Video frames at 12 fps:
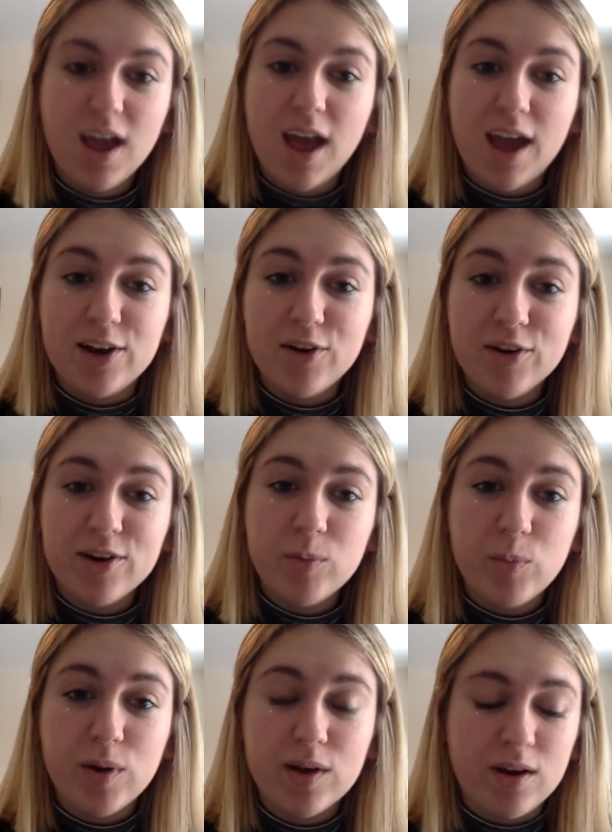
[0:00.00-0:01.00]
and you're going to
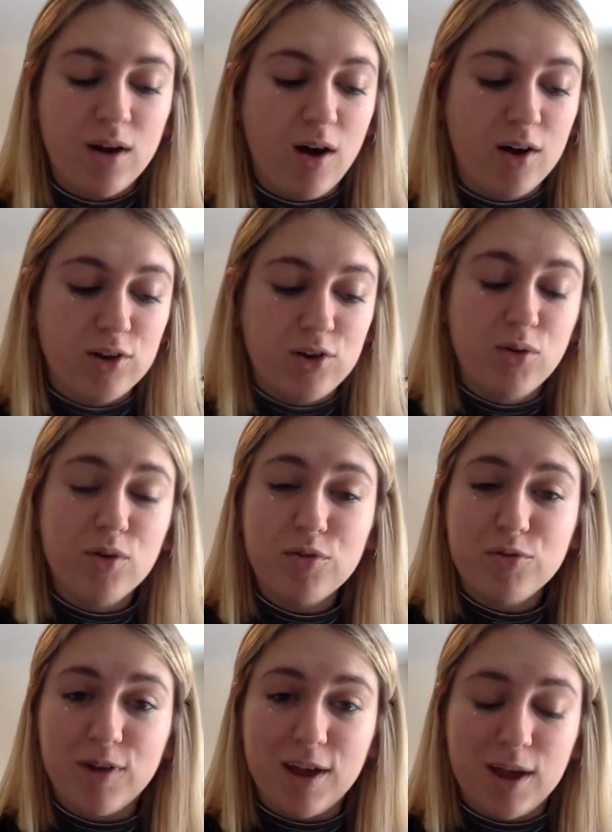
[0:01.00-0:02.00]
put on your
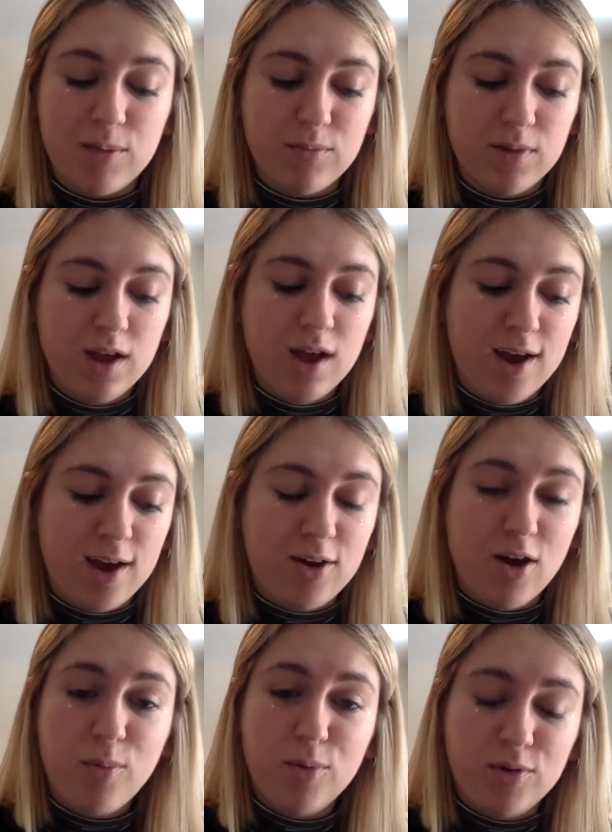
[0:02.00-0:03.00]
frame a
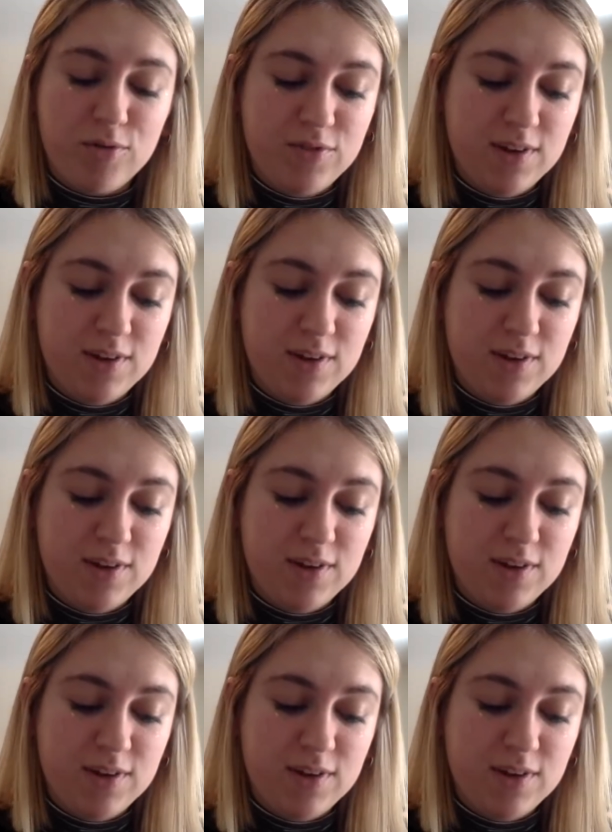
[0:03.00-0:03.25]
number of